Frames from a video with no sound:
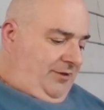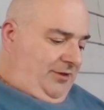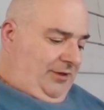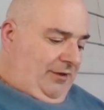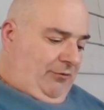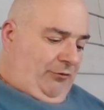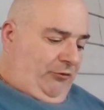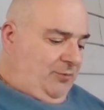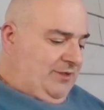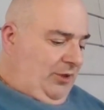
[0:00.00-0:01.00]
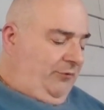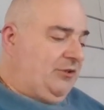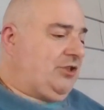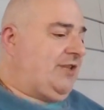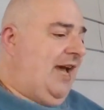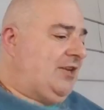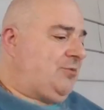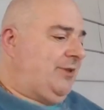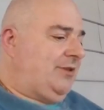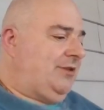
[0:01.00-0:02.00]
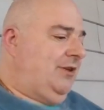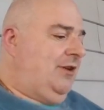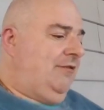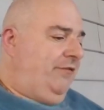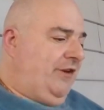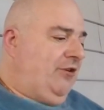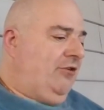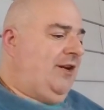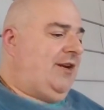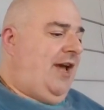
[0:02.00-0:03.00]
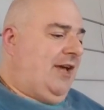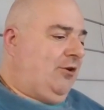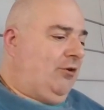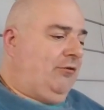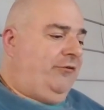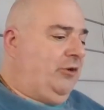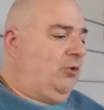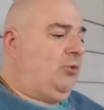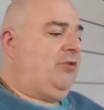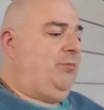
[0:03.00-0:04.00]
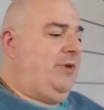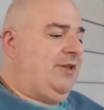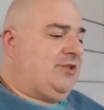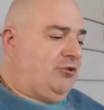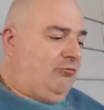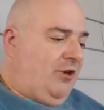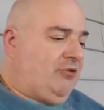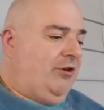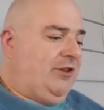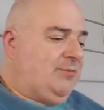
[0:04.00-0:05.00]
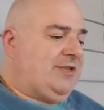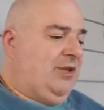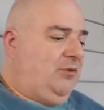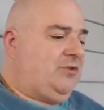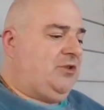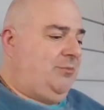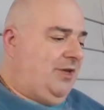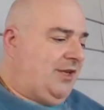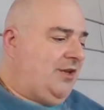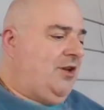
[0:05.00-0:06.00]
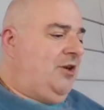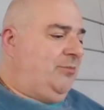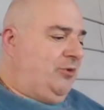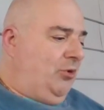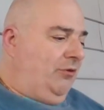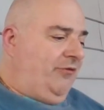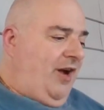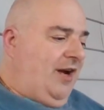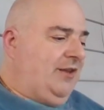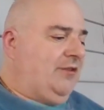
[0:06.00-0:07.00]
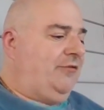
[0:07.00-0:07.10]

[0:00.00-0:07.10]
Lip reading: Delivered from selfish attachment, fear, and anger, filled with me, surrendering themselves to me, purified in the